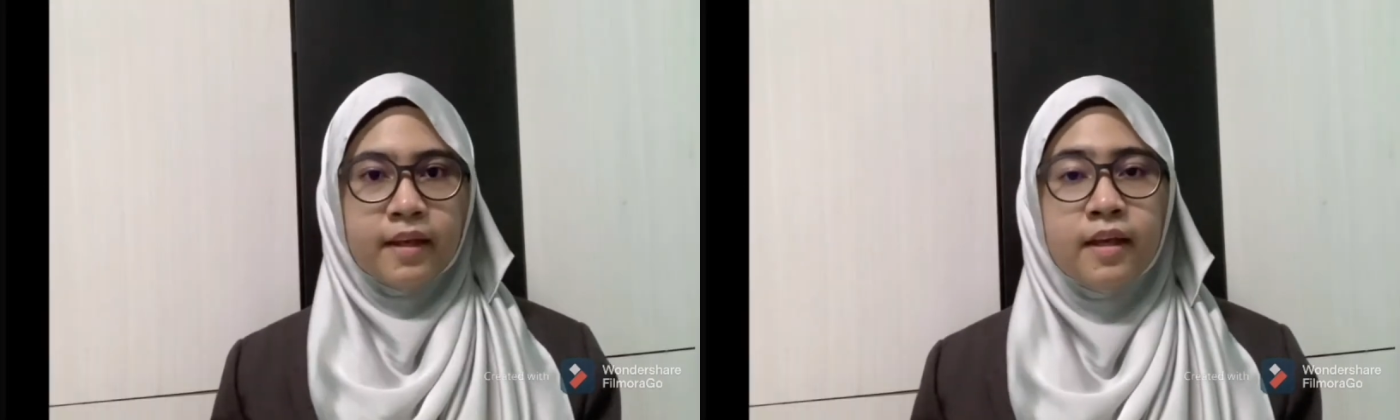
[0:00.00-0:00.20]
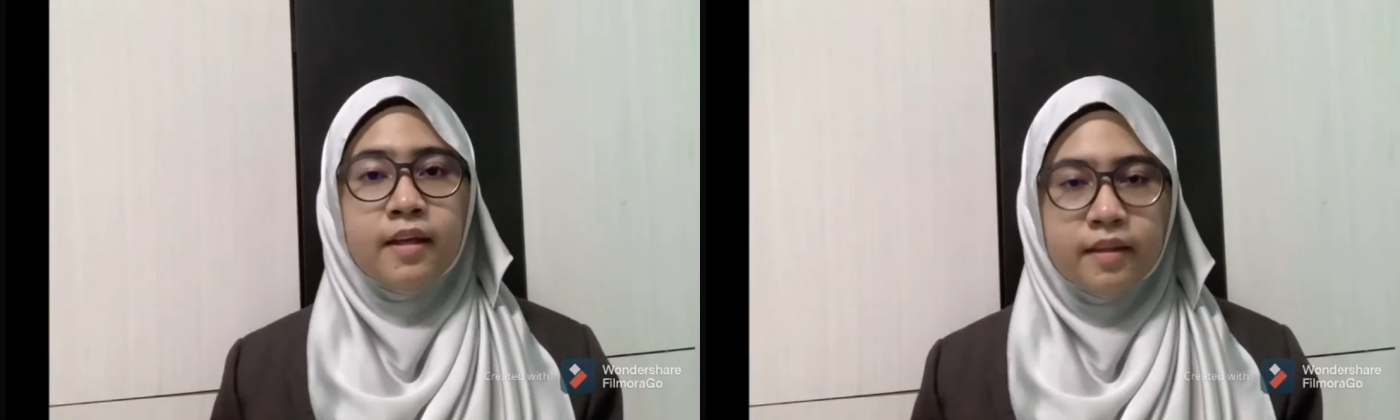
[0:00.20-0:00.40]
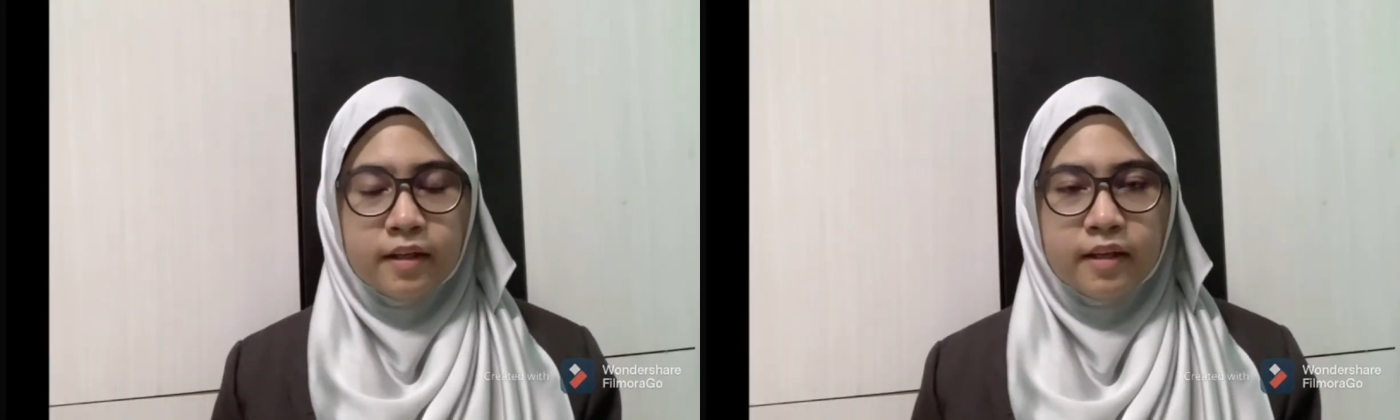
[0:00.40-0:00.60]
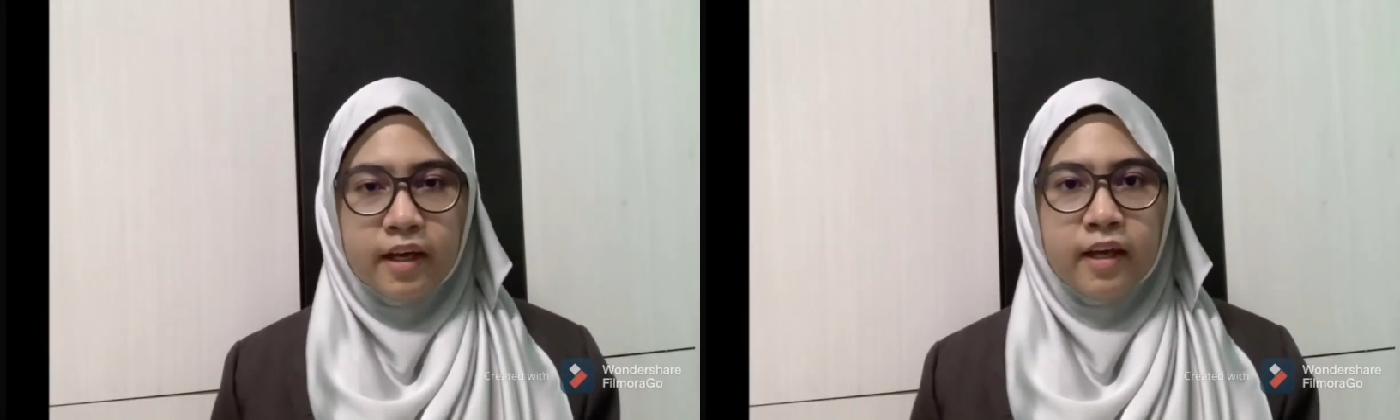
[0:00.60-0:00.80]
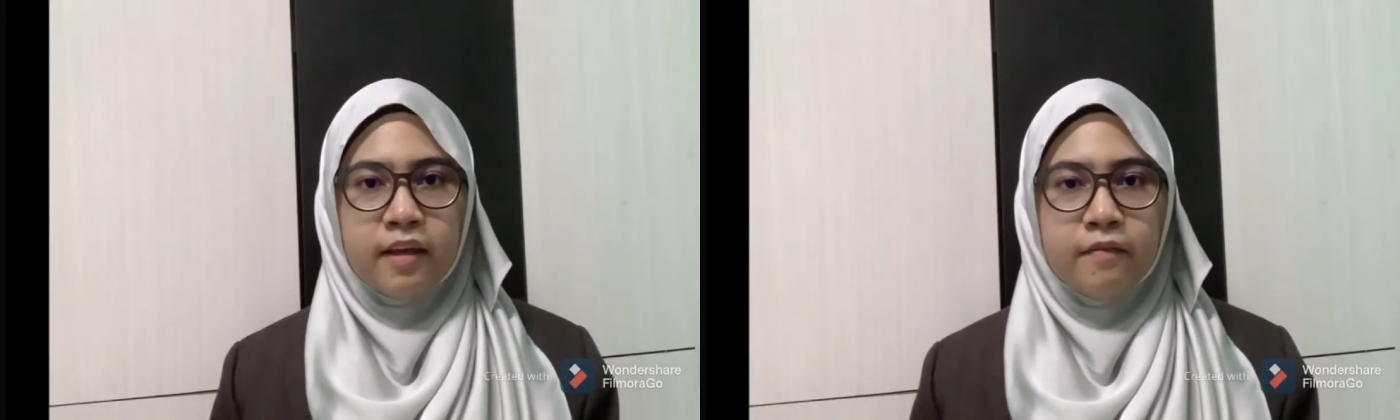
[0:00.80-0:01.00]
The
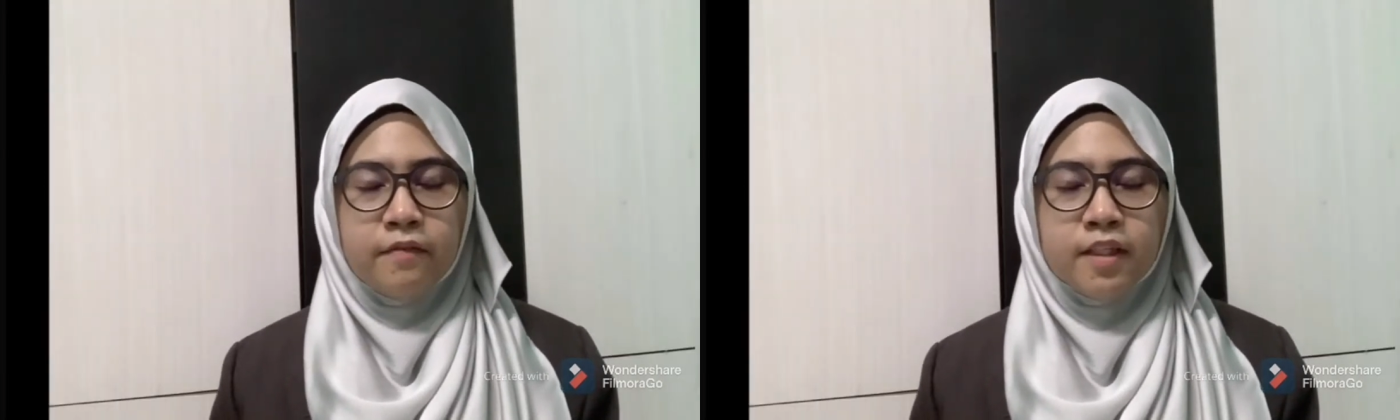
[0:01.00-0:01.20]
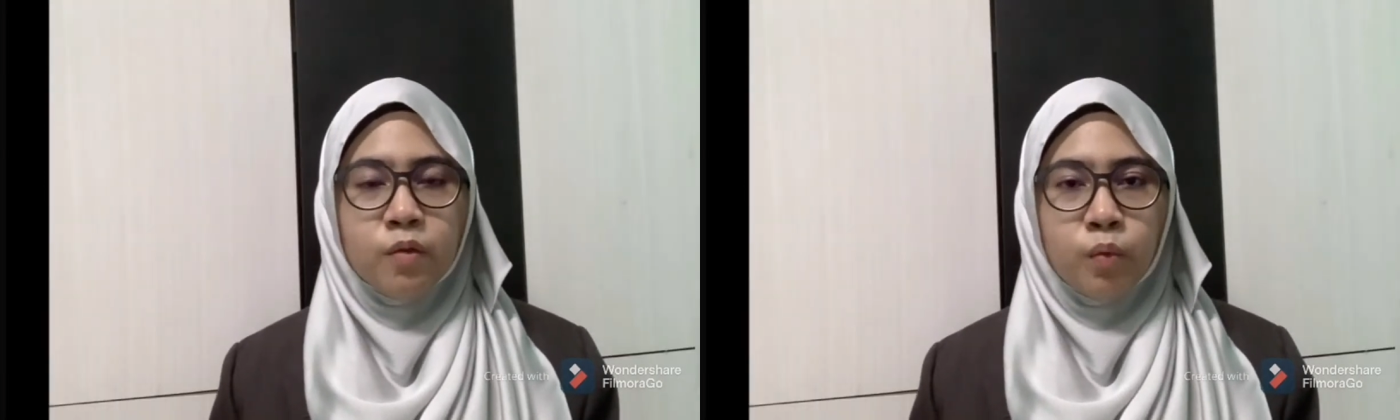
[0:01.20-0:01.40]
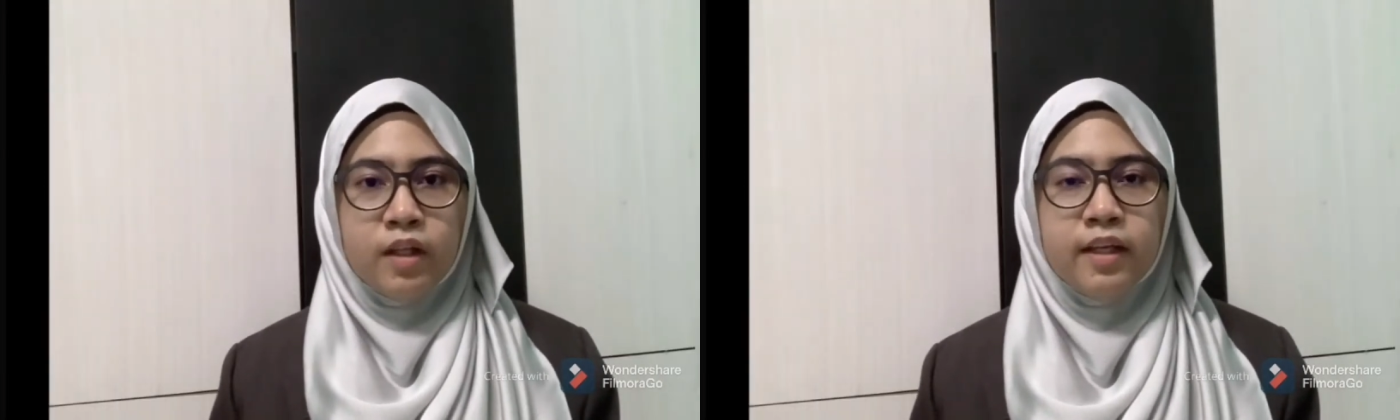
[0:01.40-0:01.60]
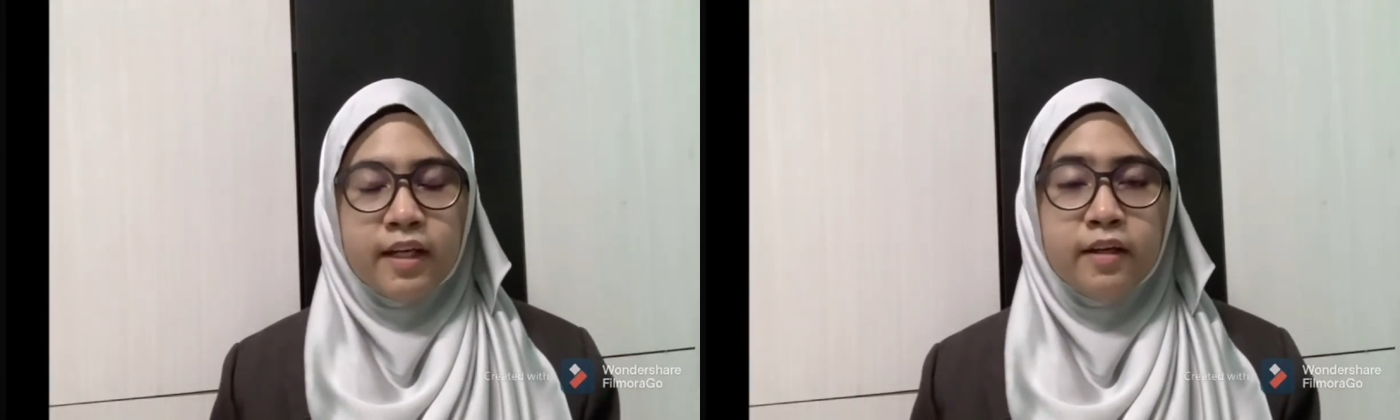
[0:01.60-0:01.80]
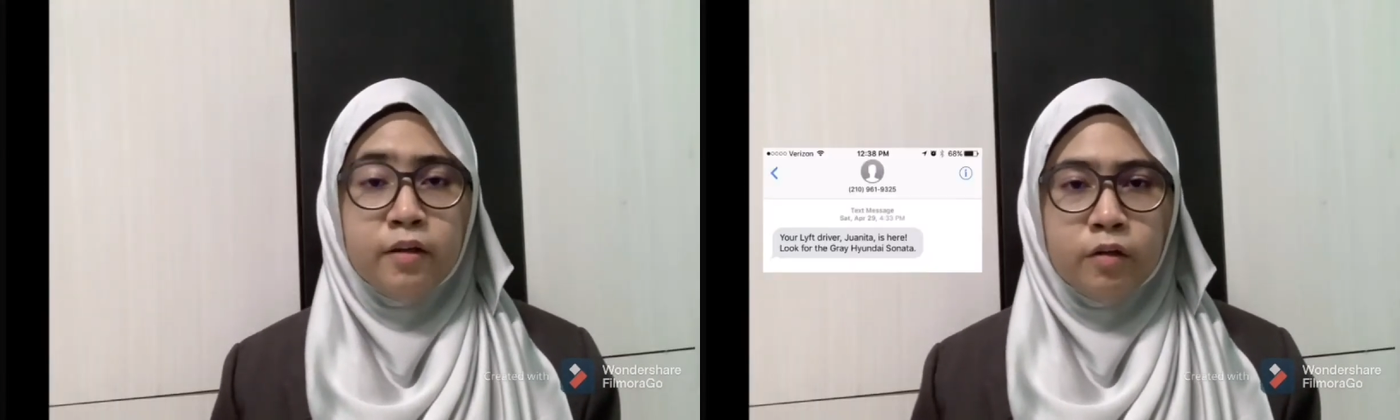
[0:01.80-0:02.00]
caregivers will get a
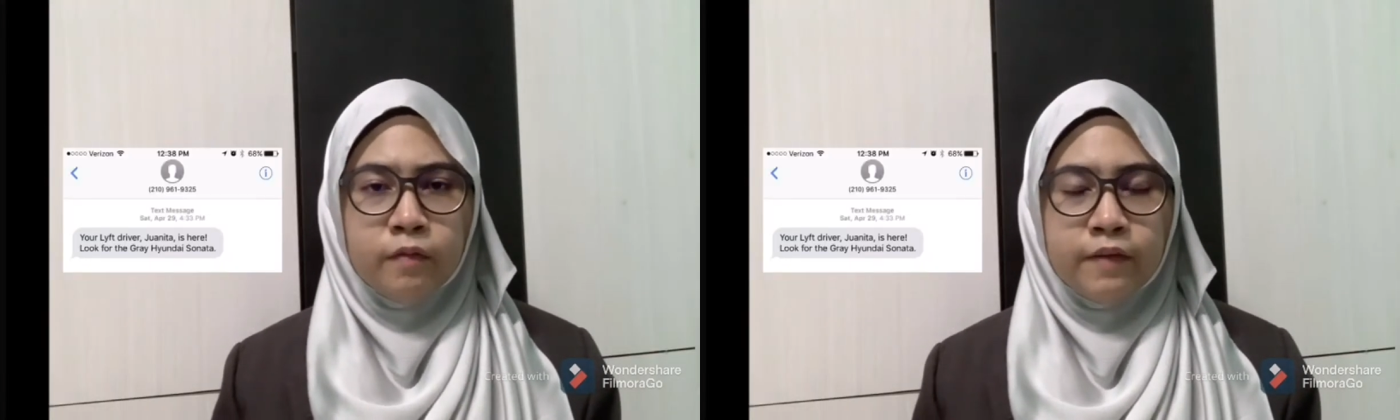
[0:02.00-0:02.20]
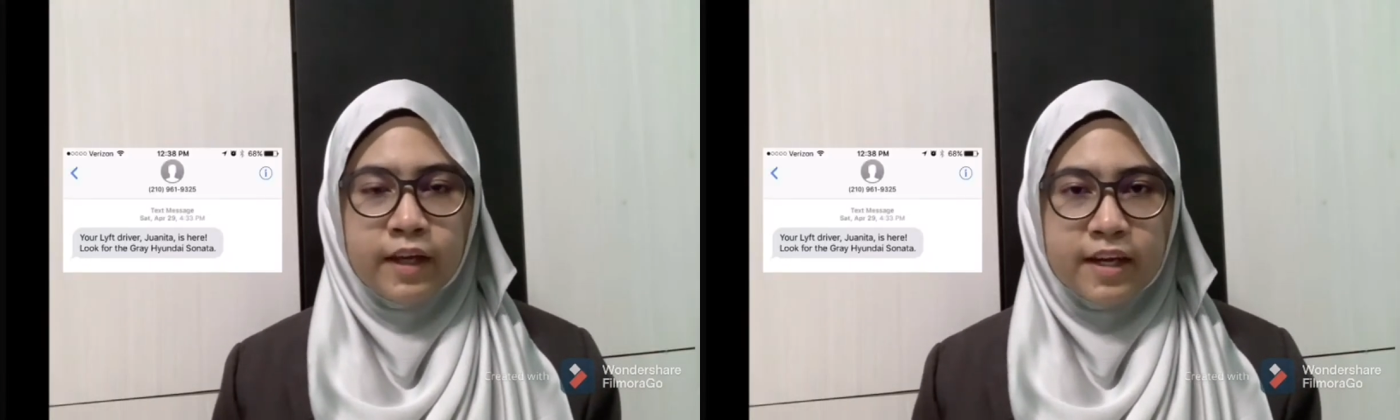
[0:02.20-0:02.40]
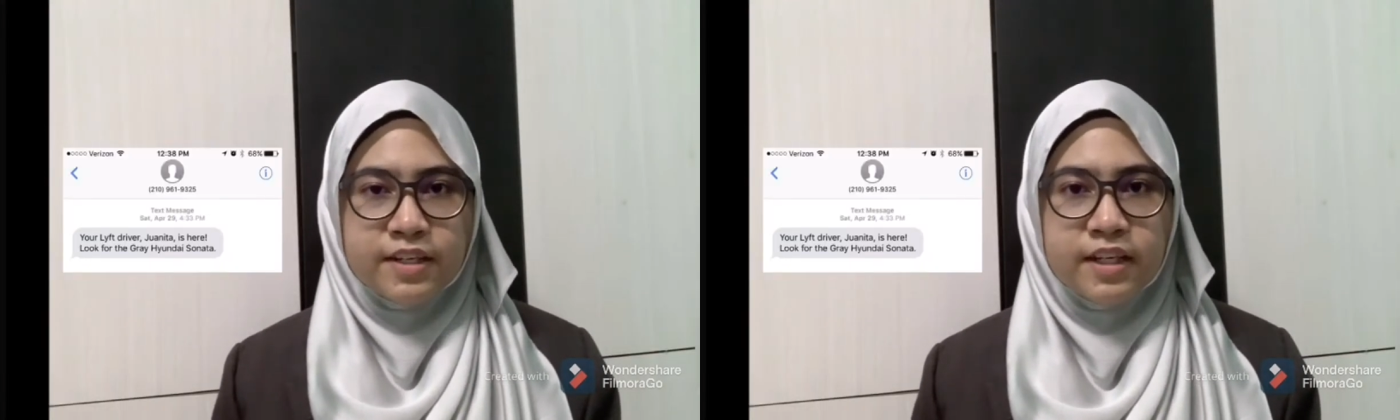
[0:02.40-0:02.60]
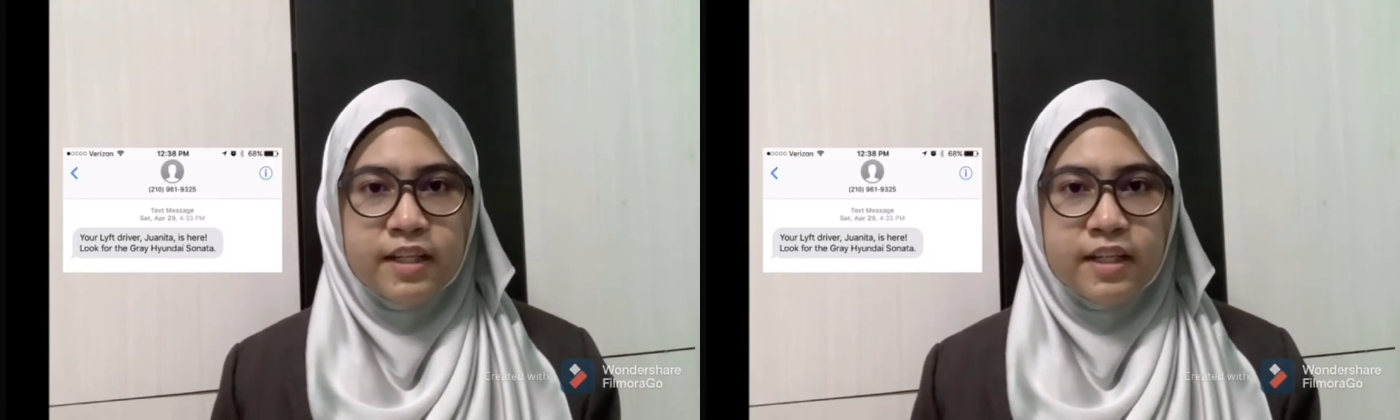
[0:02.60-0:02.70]
notification